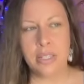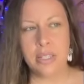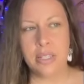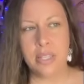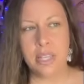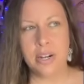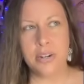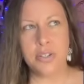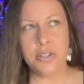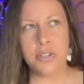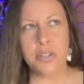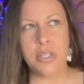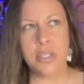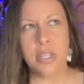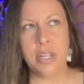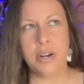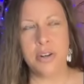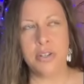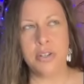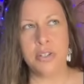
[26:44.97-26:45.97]

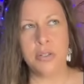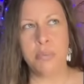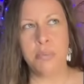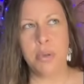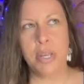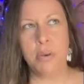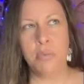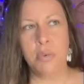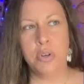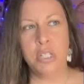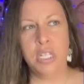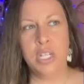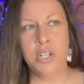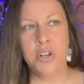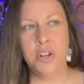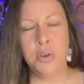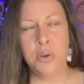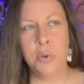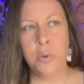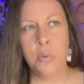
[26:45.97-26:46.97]
There's been really
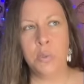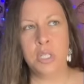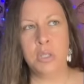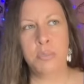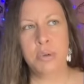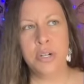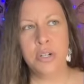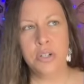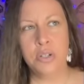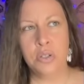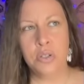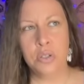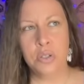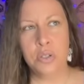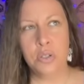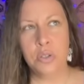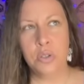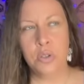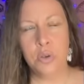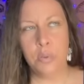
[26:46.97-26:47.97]
no
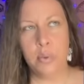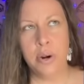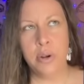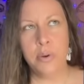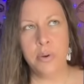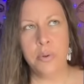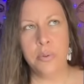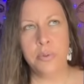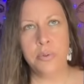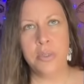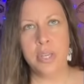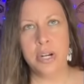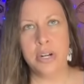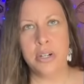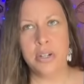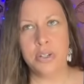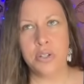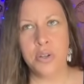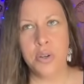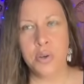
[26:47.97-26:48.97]
spiritual growth.
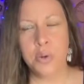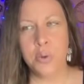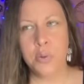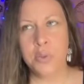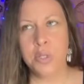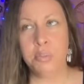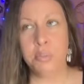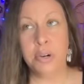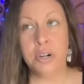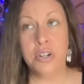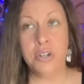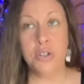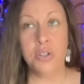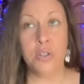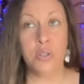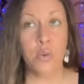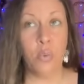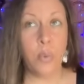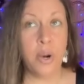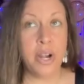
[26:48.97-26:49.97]
There's no
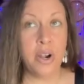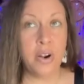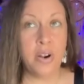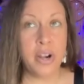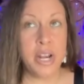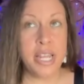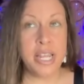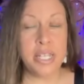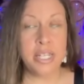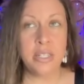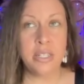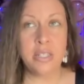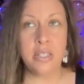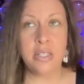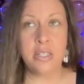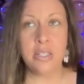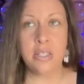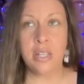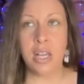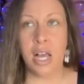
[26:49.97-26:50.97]
spiritual
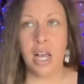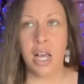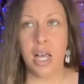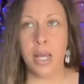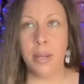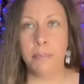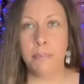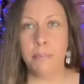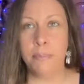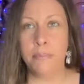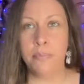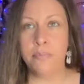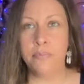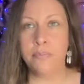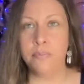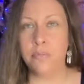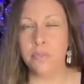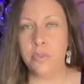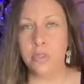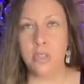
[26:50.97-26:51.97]
awareness,
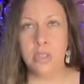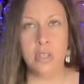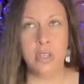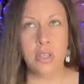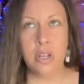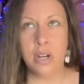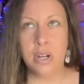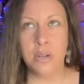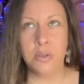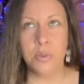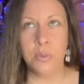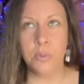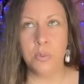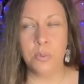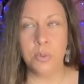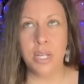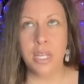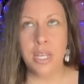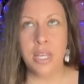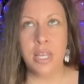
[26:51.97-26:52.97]
you
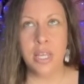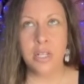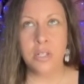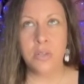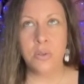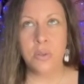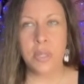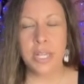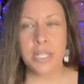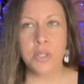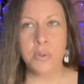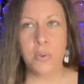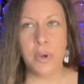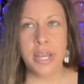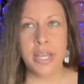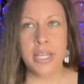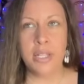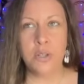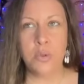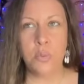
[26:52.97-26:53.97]
know, so that's
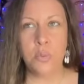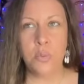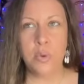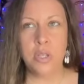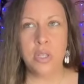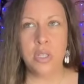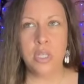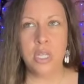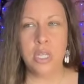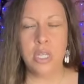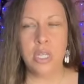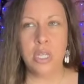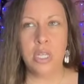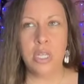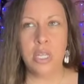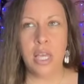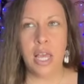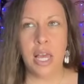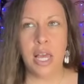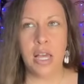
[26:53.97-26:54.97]
why it's
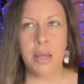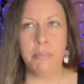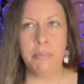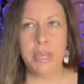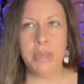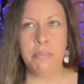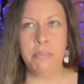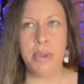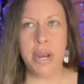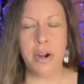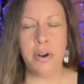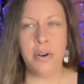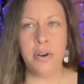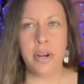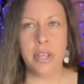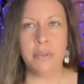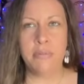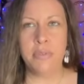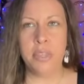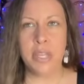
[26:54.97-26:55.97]
really
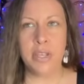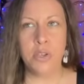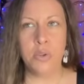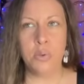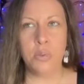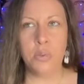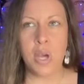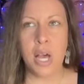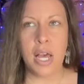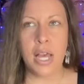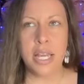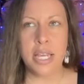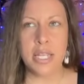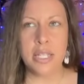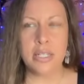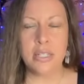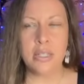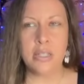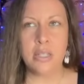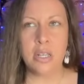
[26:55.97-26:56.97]
imperative that you
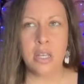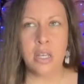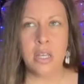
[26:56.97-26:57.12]
guys,